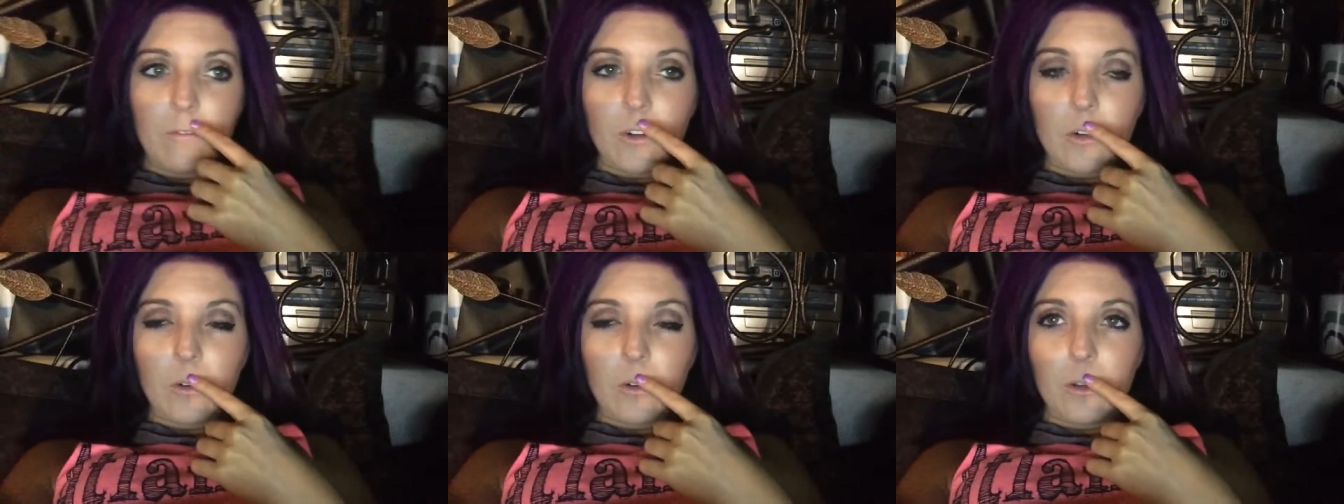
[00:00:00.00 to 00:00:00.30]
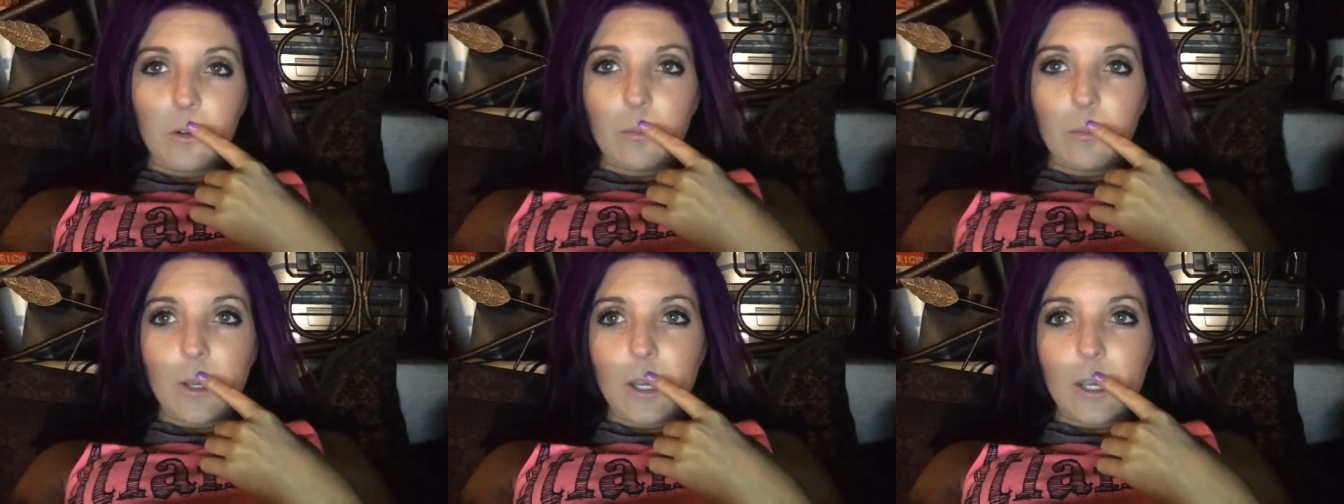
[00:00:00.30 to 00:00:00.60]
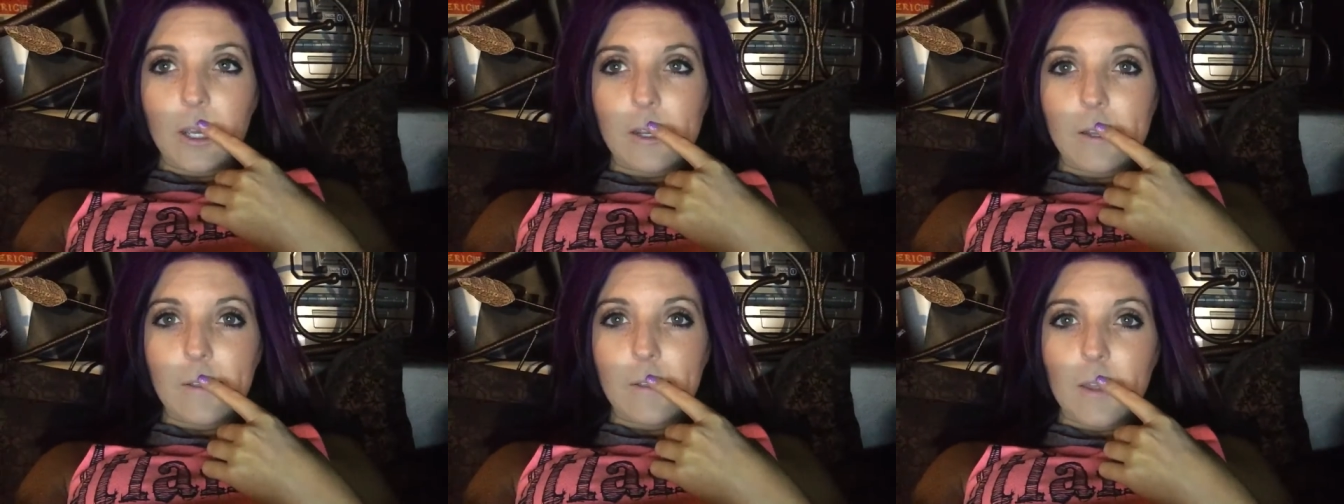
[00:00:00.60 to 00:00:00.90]
for a little
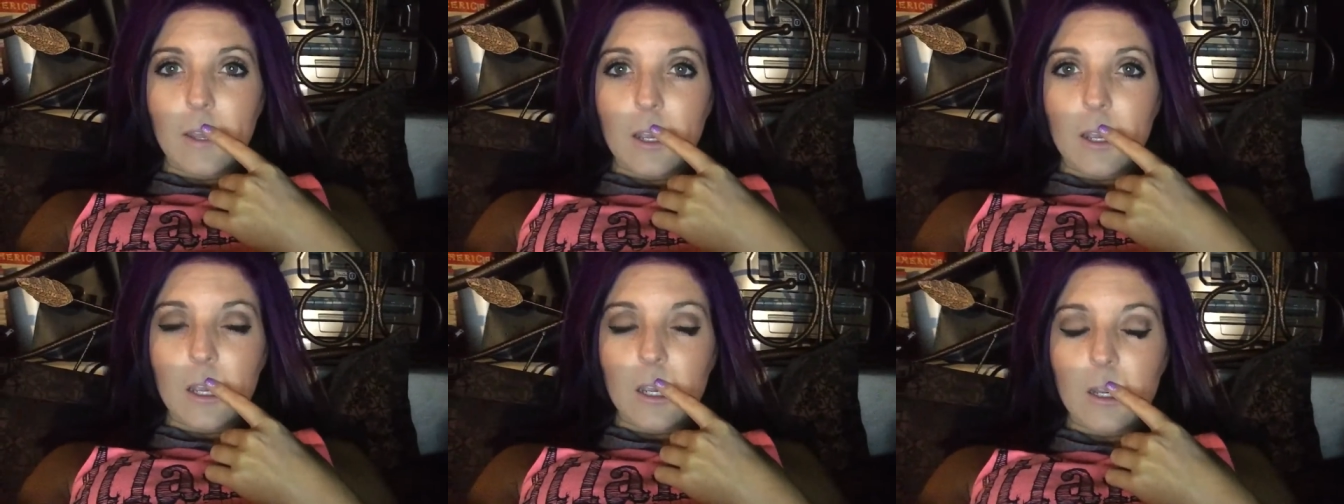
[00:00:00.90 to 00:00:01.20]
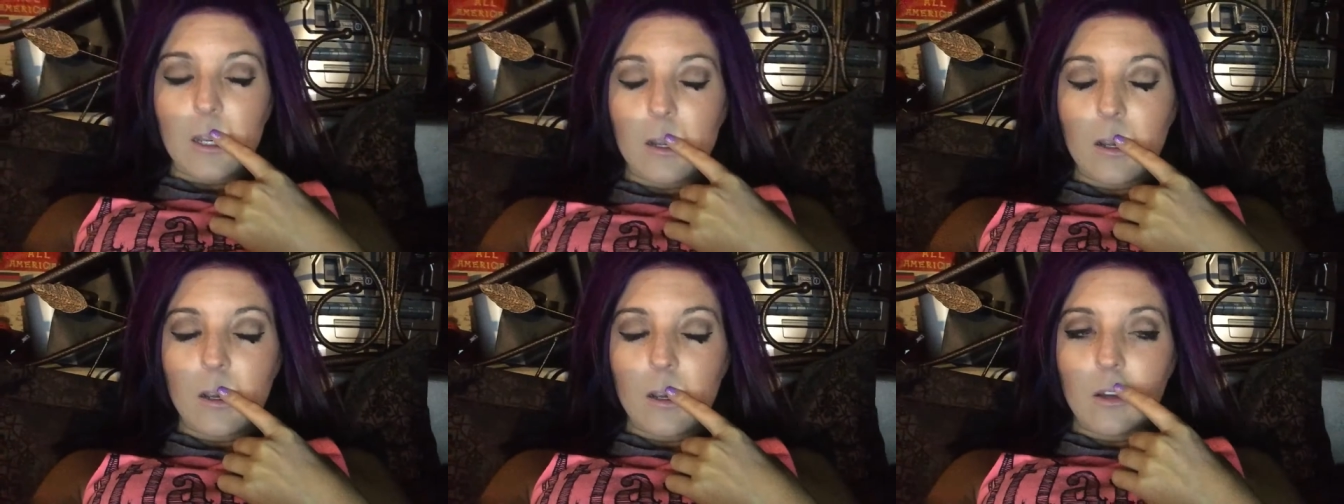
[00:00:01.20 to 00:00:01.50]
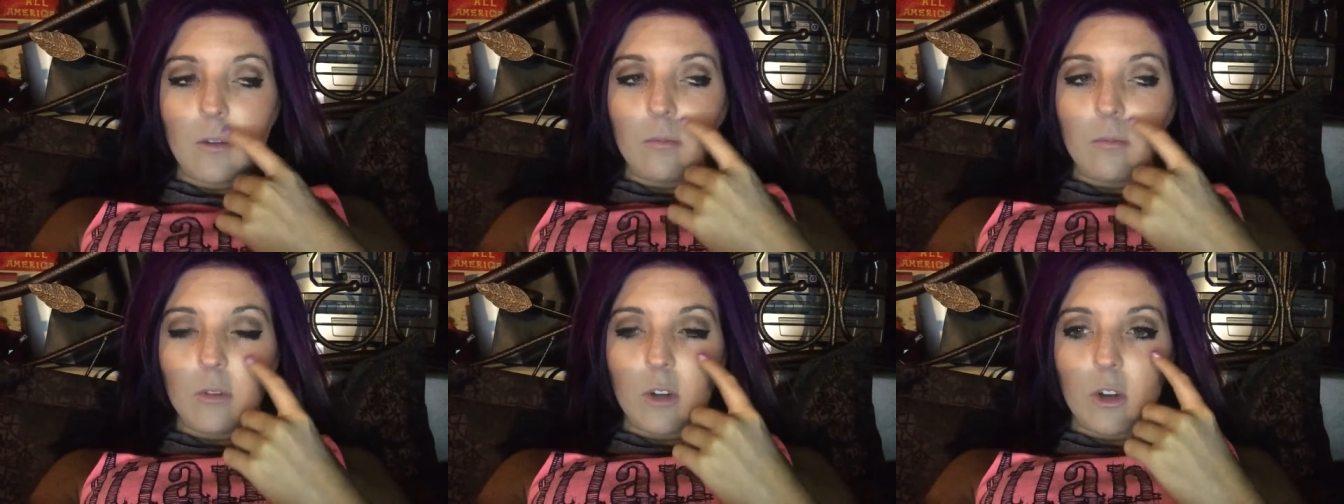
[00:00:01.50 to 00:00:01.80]
bit and then
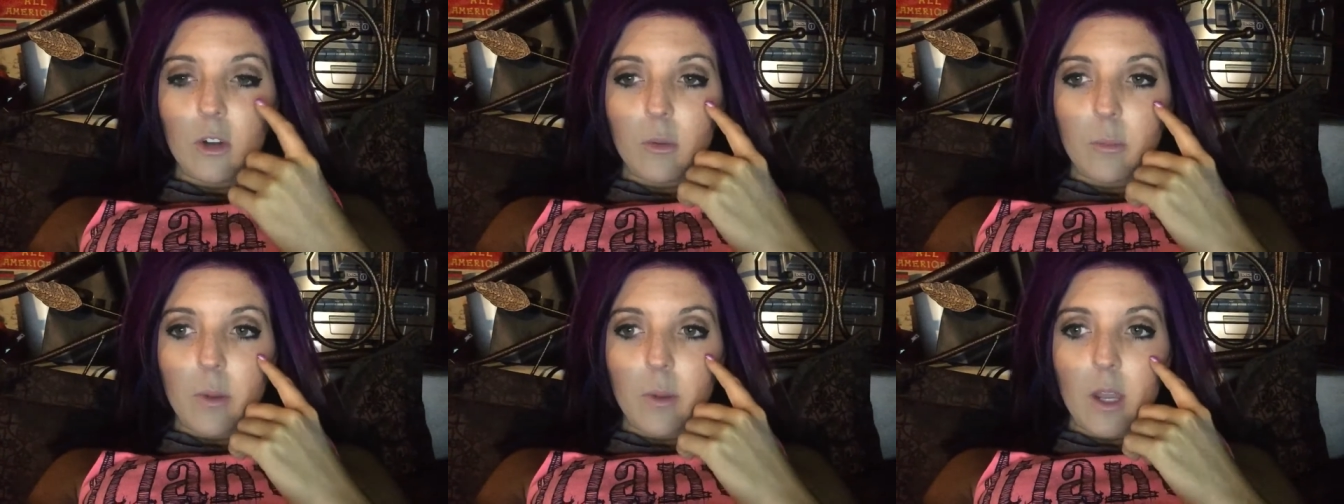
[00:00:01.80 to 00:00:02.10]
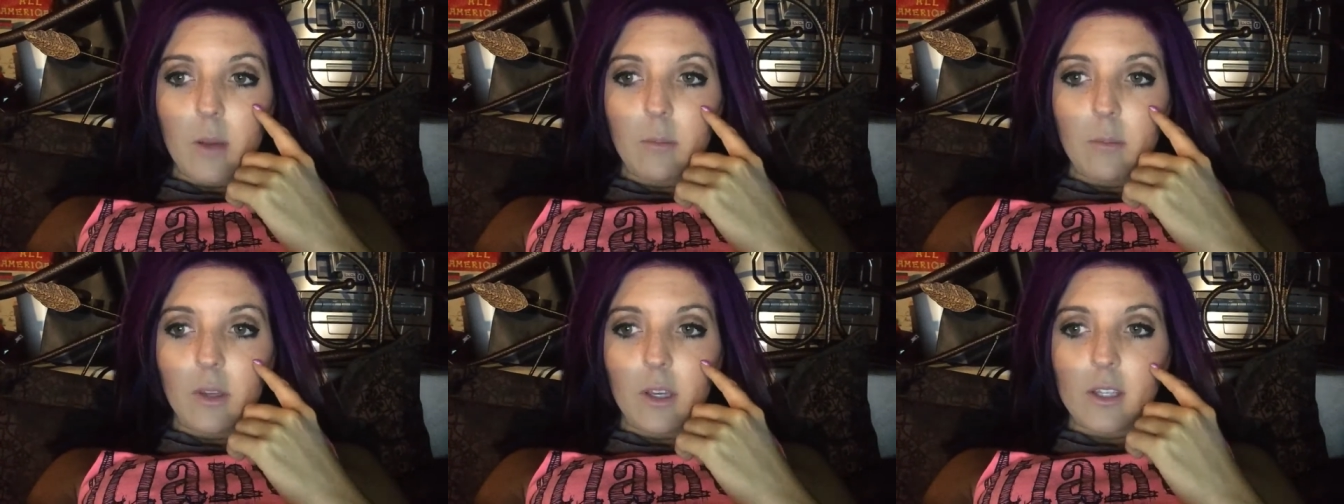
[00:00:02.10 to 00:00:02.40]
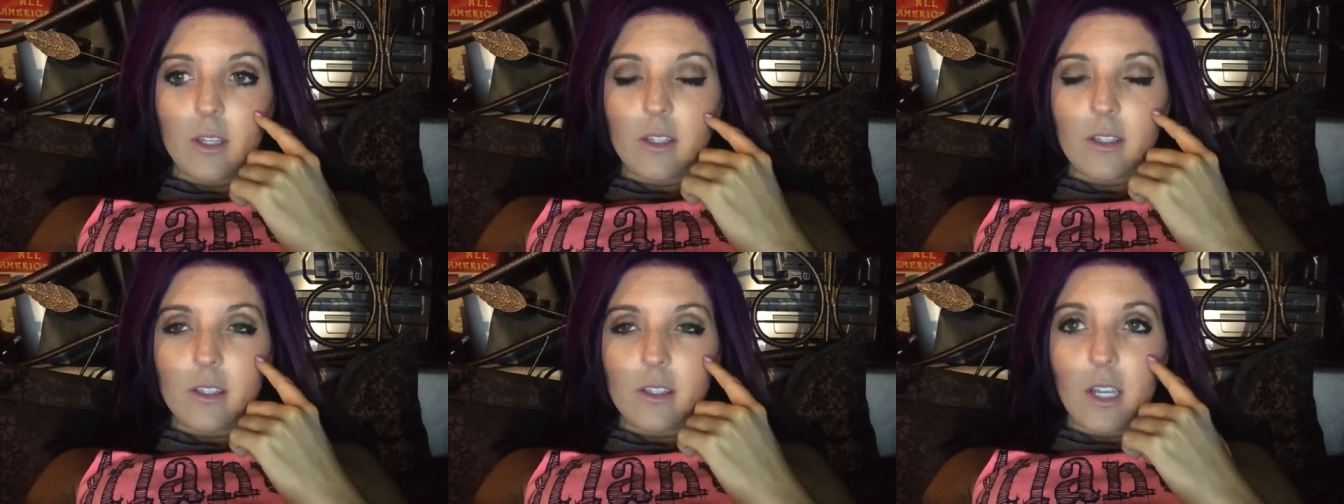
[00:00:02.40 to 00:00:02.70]
um, go to bed
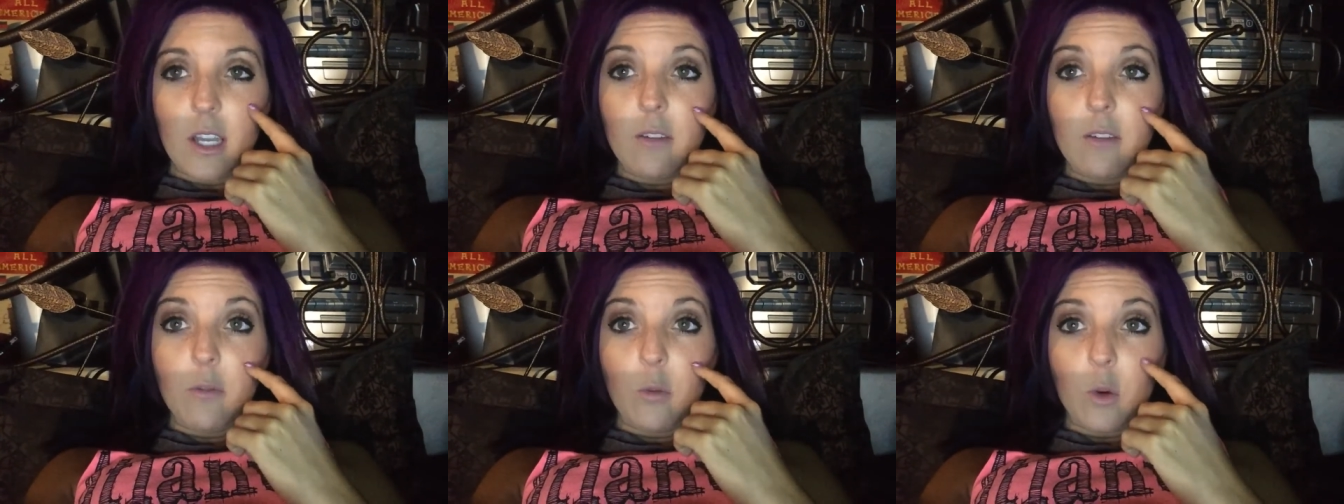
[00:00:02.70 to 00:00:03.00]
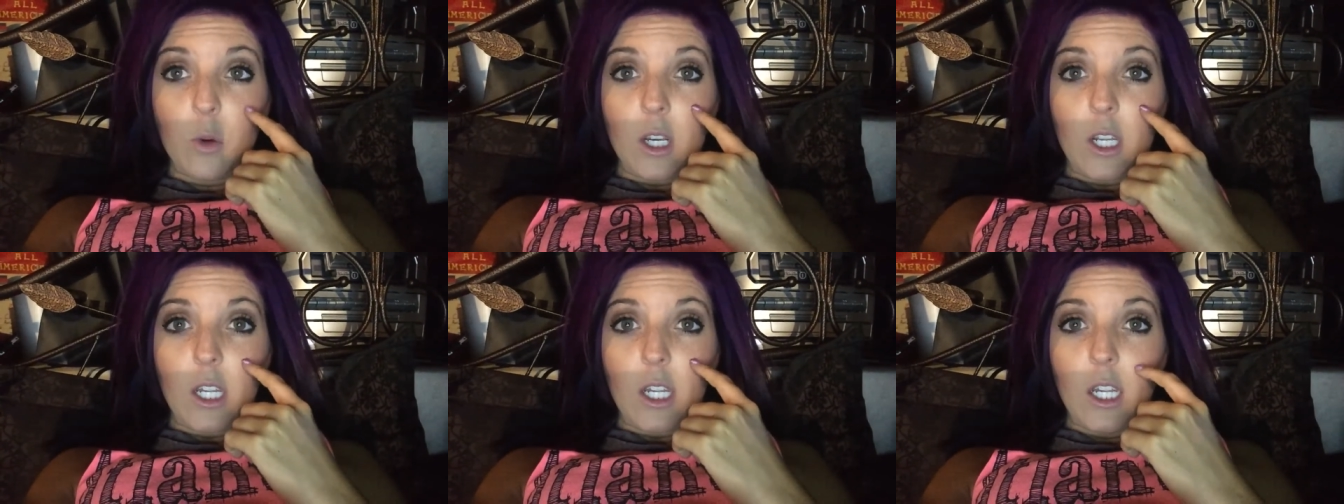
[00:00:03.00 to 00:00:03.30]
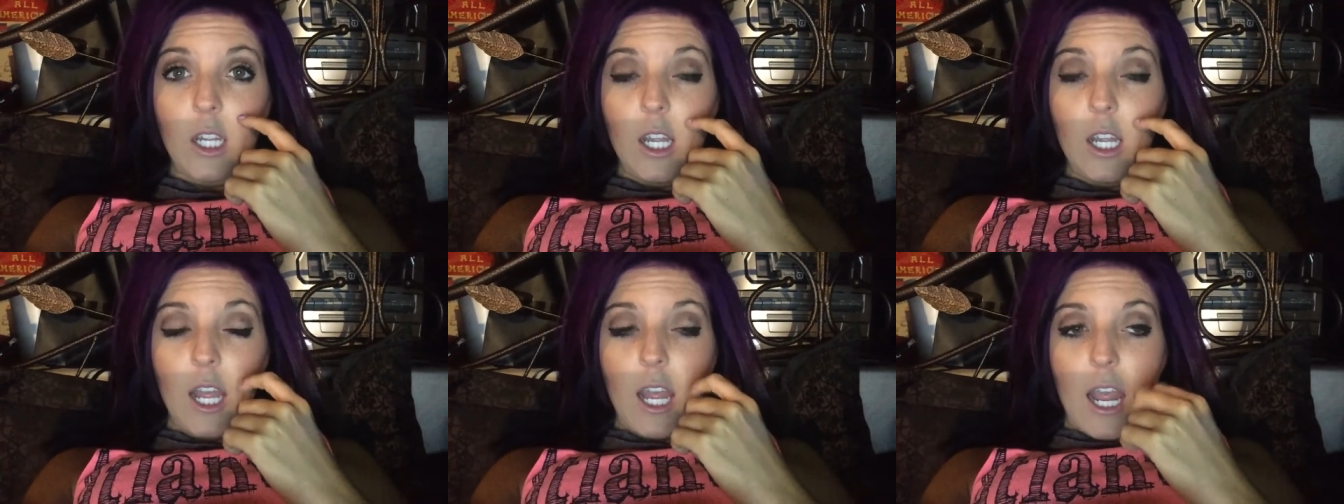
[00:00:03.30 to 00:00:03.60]
because it's
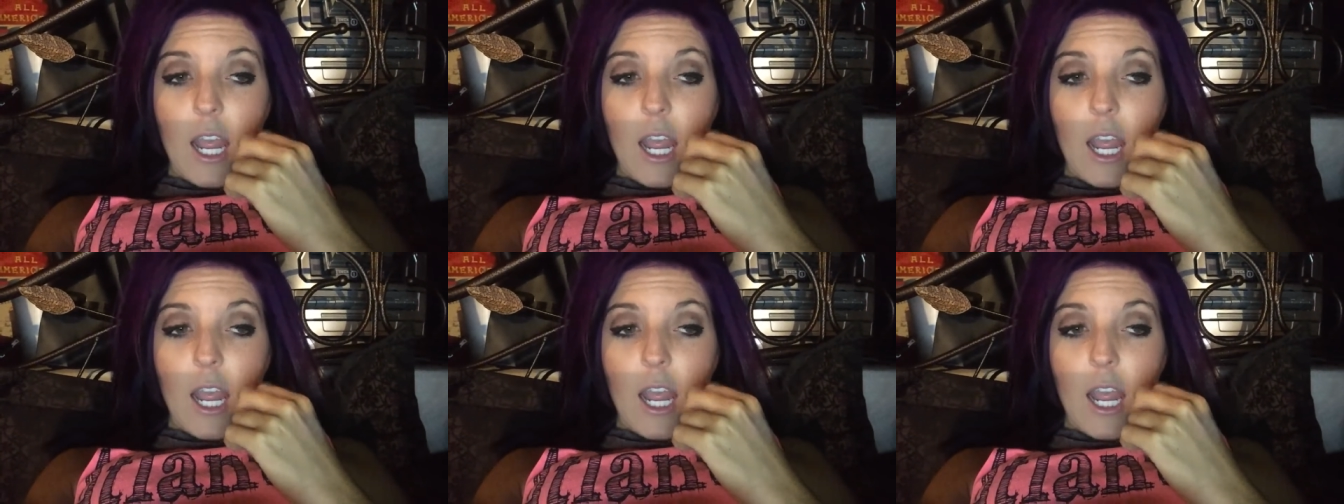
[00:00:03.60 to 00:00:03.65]
1040